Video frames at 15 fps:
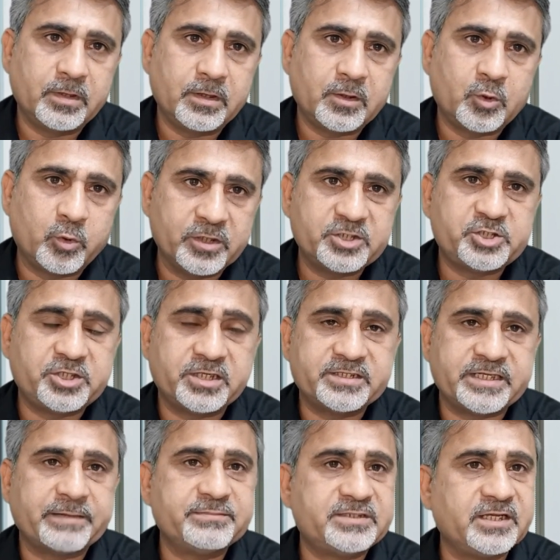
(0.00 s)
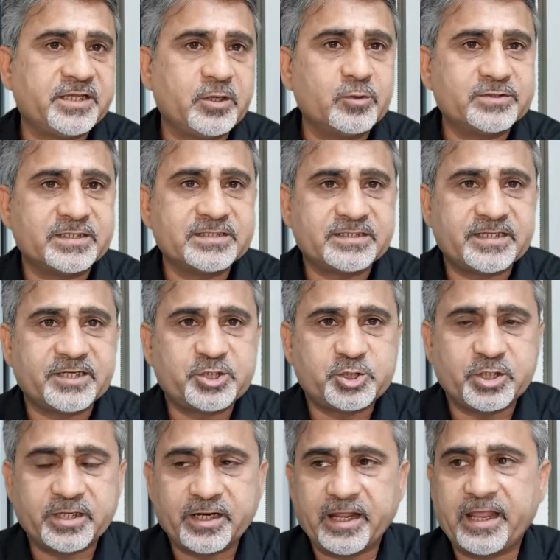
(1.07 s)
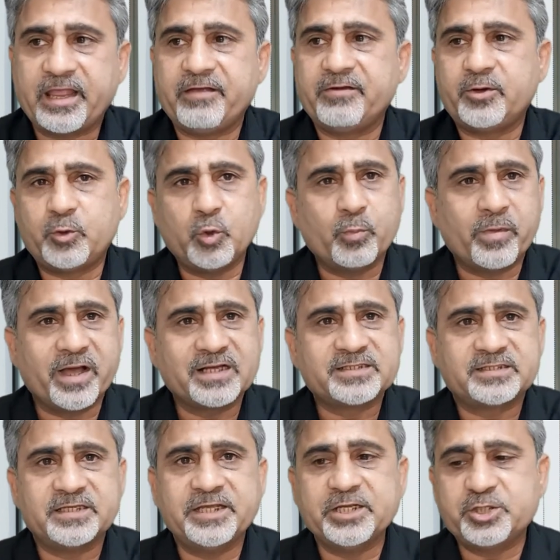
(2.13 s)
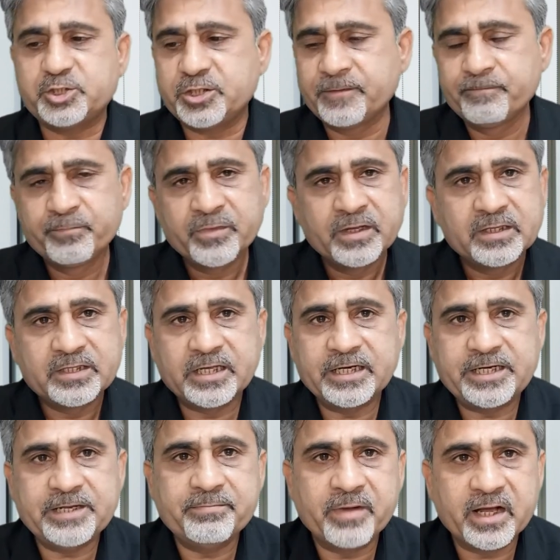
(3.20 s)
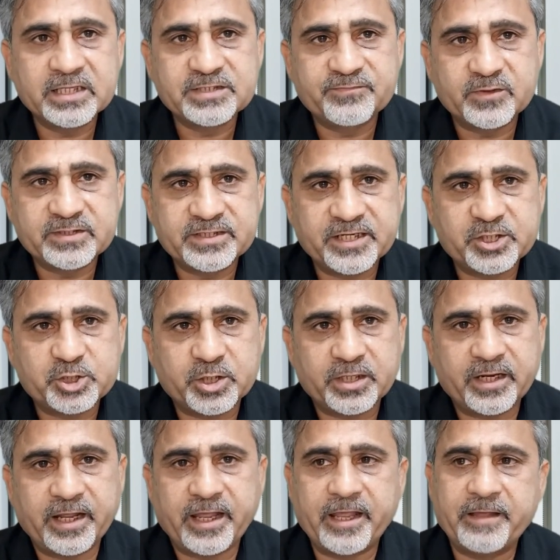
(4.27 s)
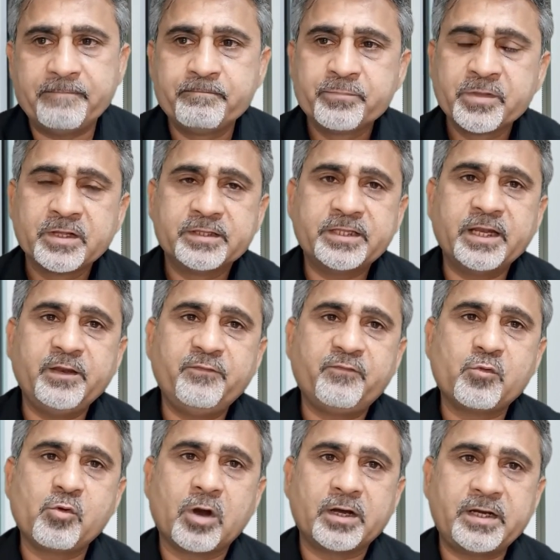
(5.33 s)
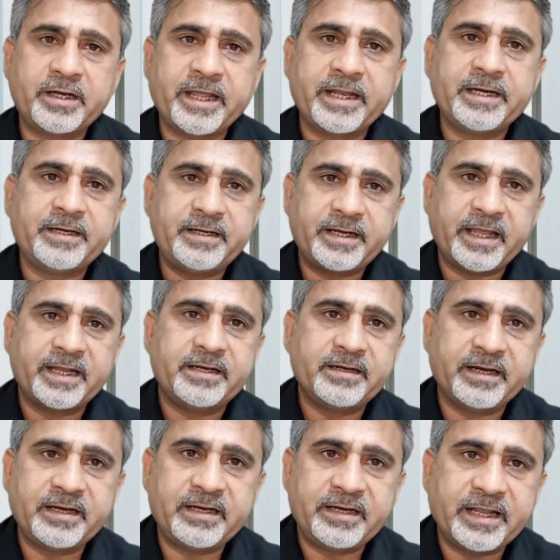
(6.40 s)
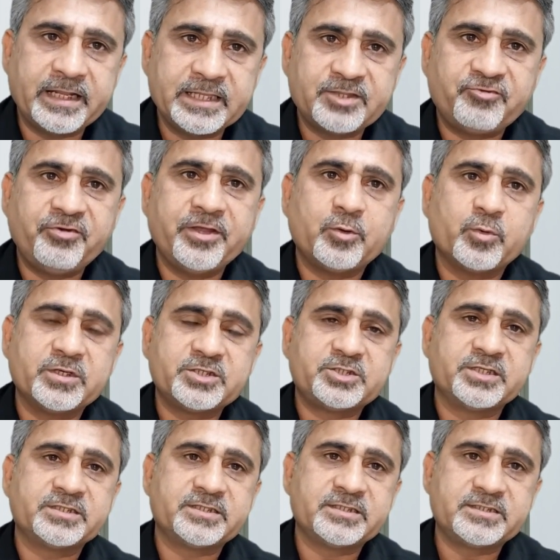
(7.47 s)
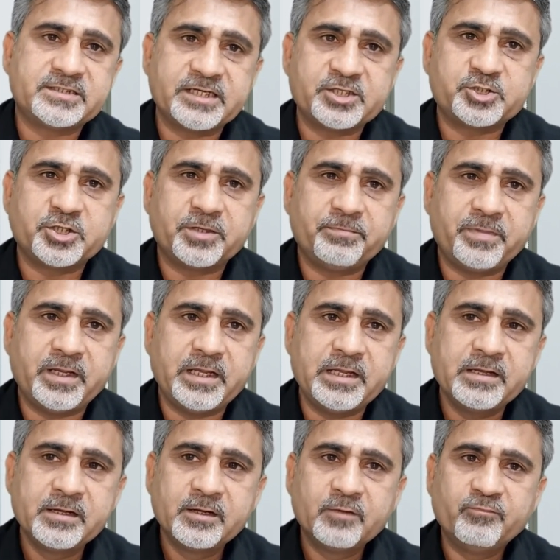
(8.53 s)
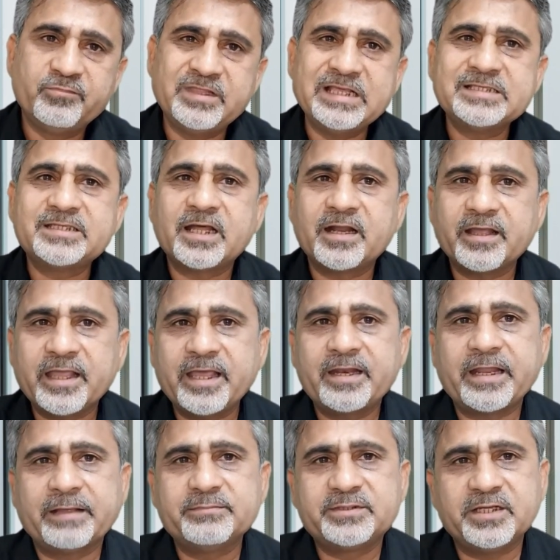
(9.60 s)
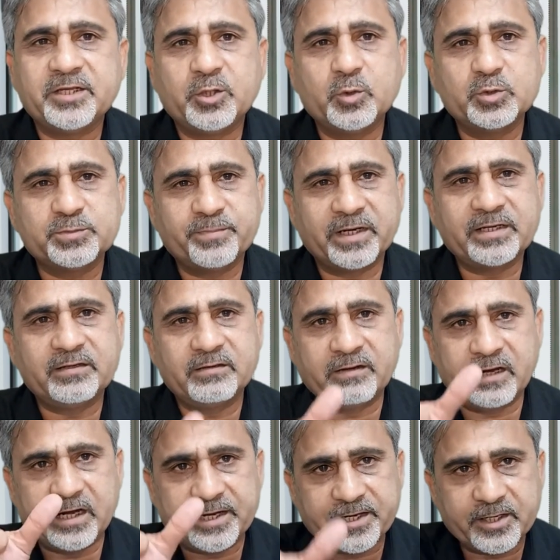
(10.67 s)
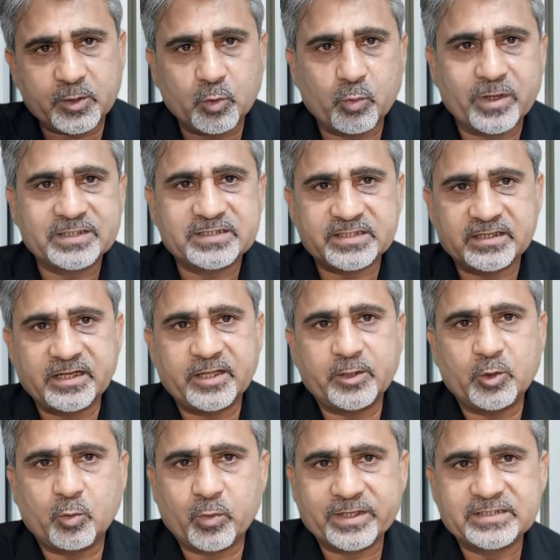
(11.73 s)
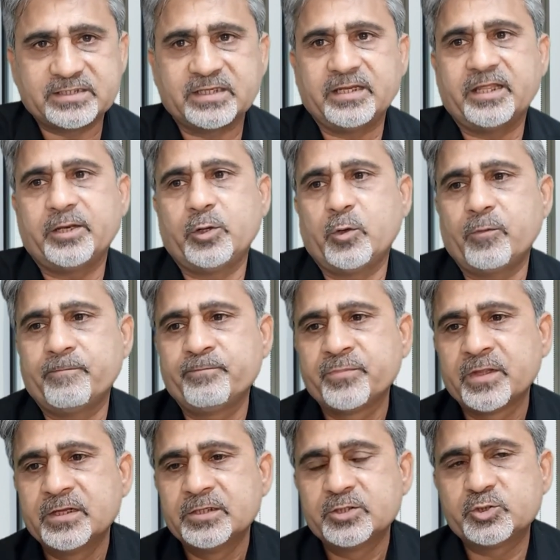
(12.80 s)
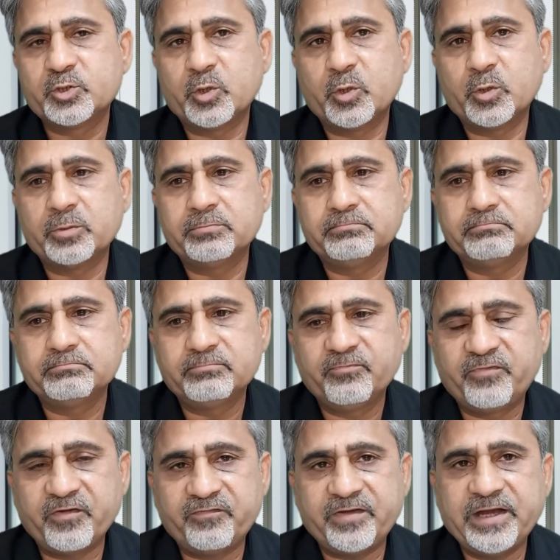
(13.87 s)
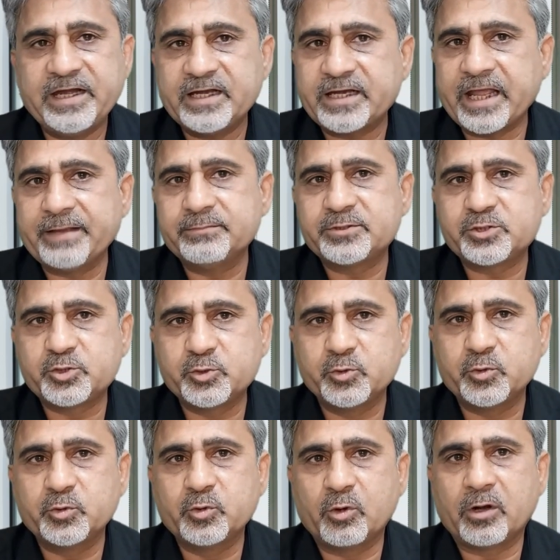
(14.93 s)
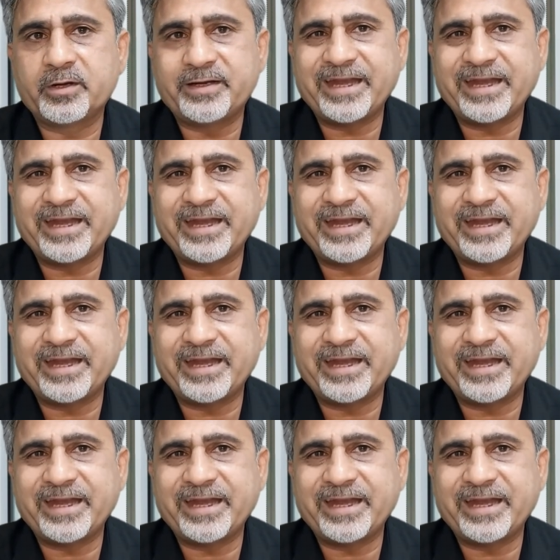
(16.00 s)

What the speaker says: questions, MCQs in section A, 2 marks each, 30 marks for section A. Then you've got 10, 10, and 10, 3 questions in section B. These are again MCQs, but related to one scenario. So 15 times 2 or